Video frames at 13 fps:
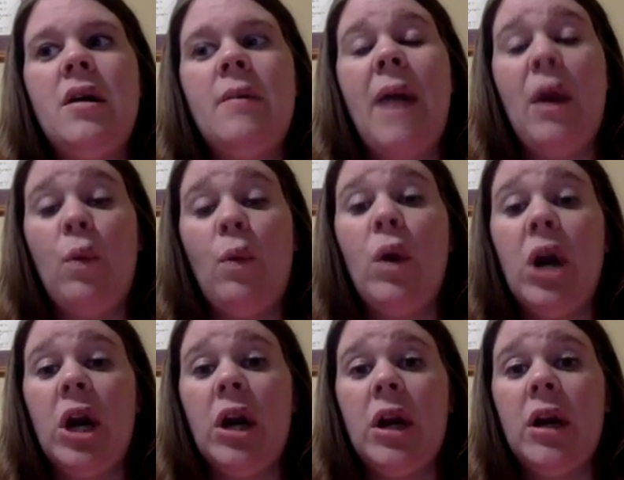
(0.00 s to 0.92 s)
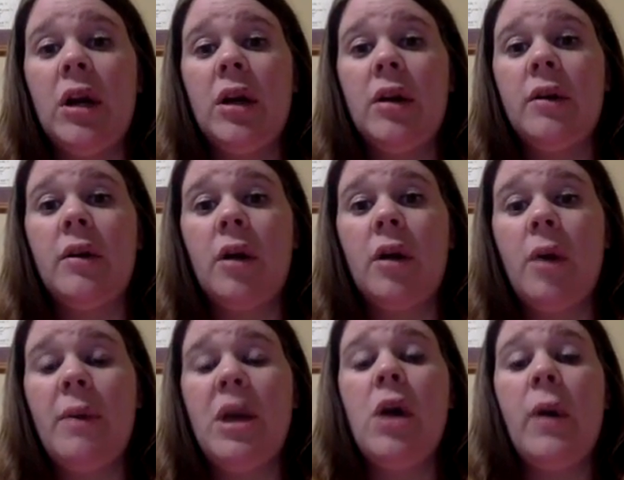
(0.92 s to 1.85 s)
My work,
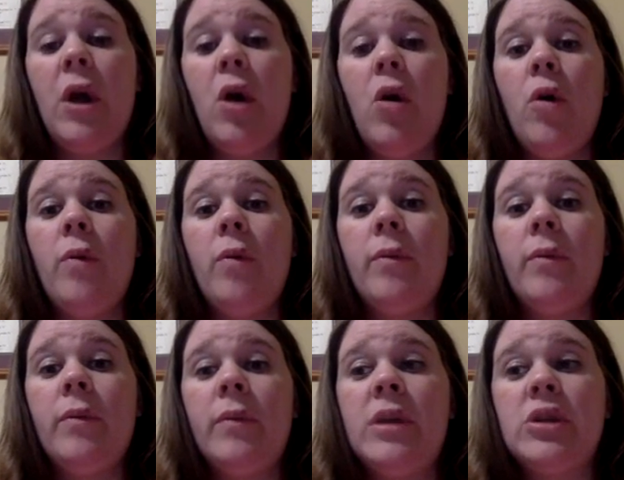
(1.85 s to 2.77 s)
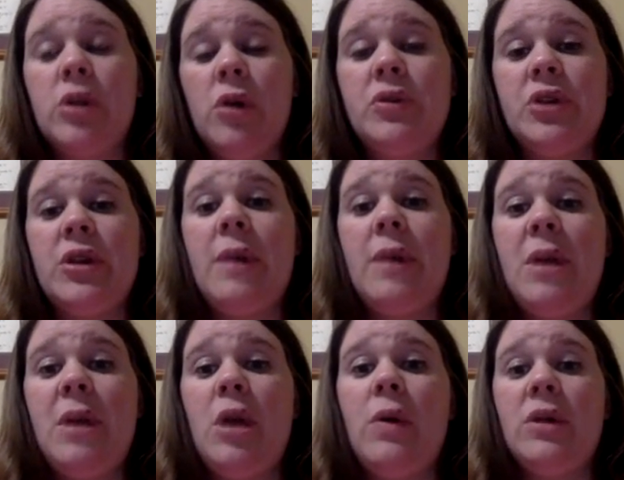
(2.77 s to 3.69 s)
me going home, is closer than
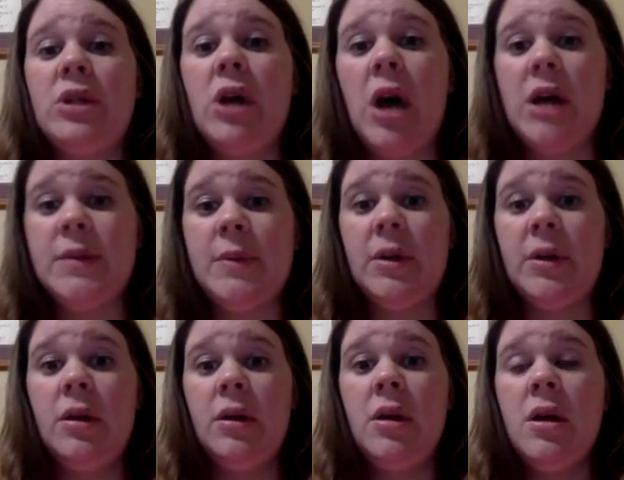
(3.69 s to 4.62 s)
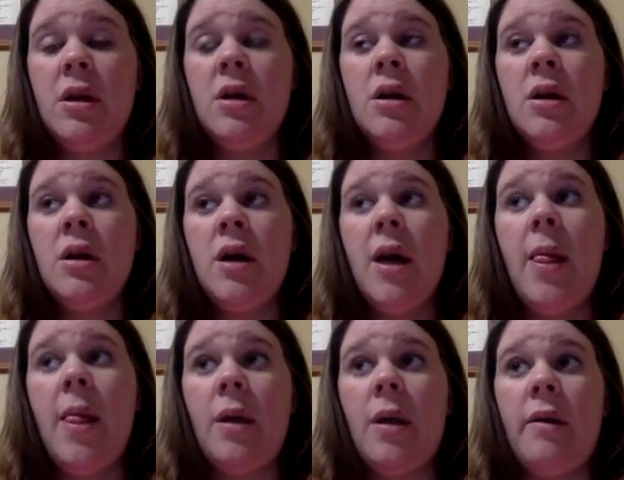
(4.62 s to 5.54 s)
me going to the hospital.
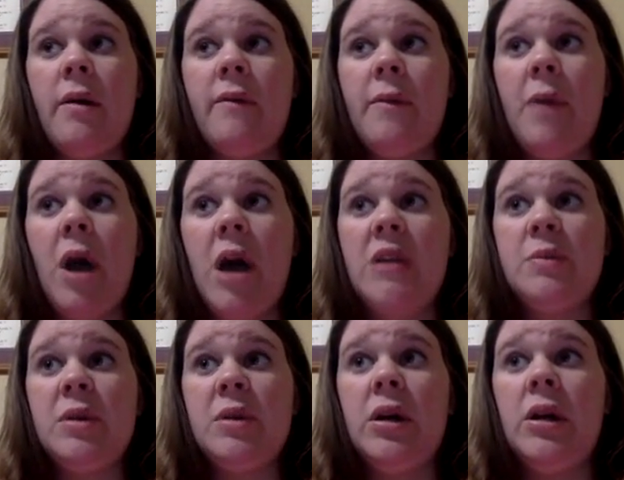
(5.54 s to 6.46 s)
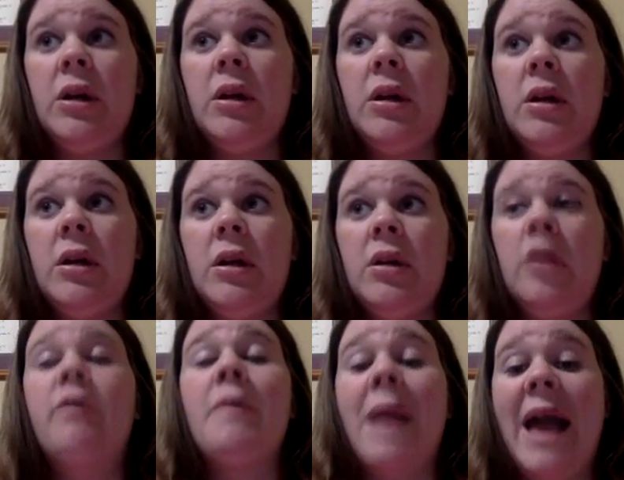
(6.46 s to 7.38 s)
And from the hospital,
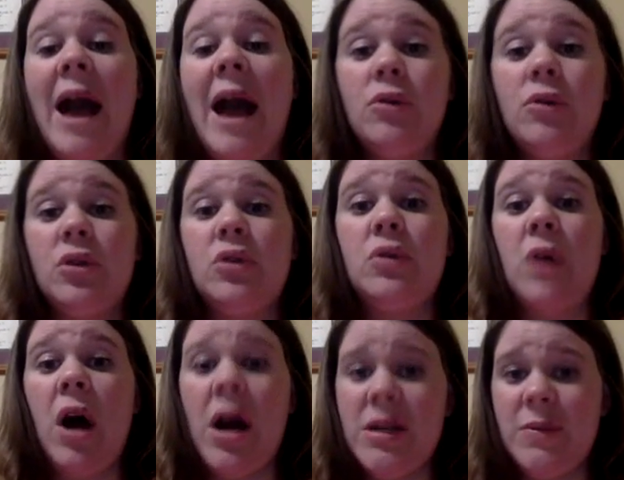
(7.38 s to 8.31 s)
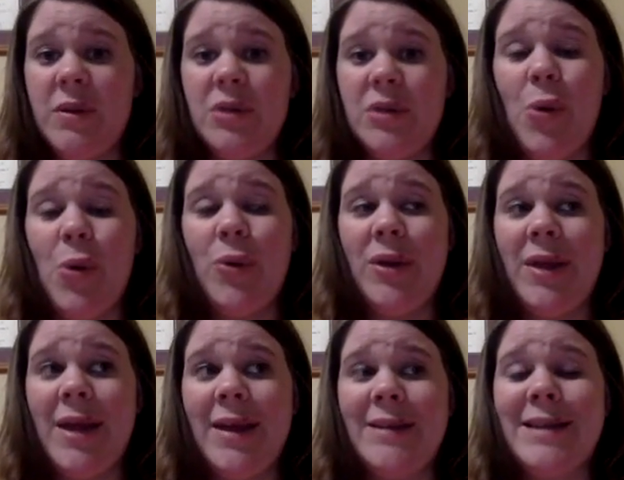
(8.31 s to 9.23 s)
or from my house to the hospital is only
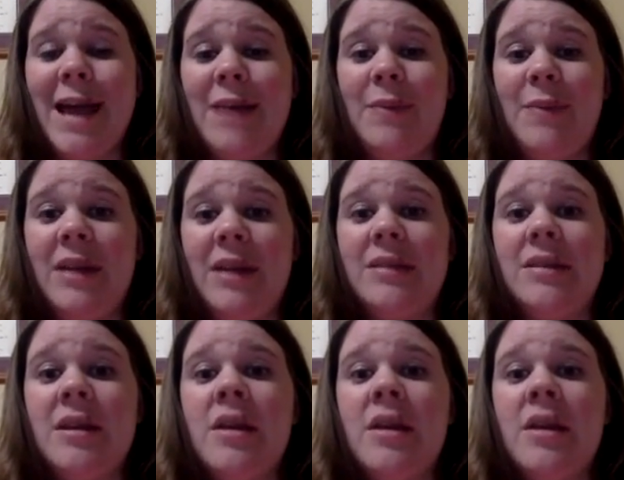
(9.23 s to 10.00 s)
like 10 minutes.